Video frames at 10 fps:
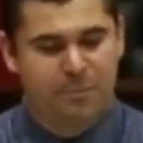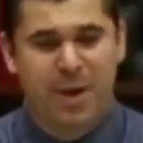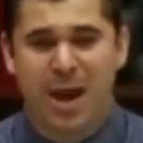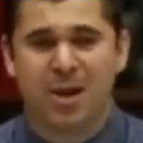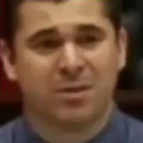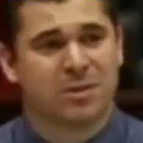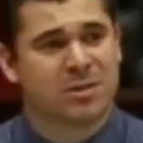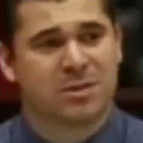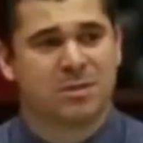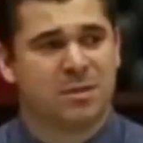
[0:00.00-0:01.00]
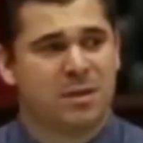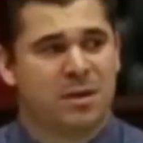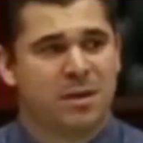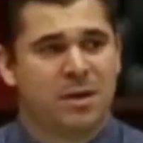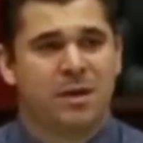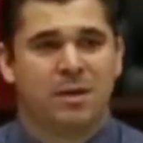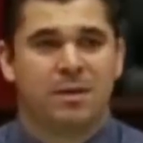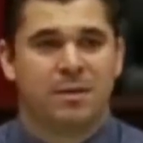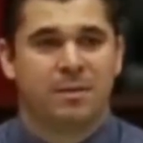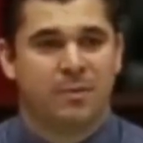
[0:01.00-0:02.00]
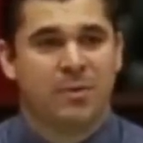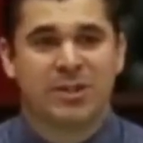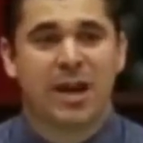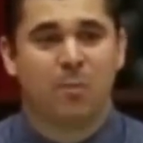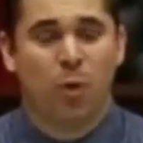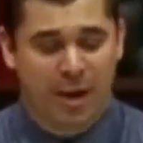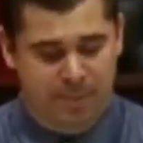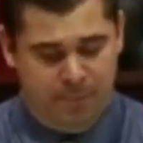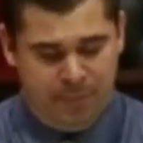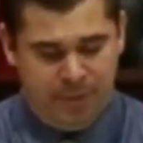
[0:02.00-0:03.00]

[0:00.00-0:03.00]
Parents, which I am one,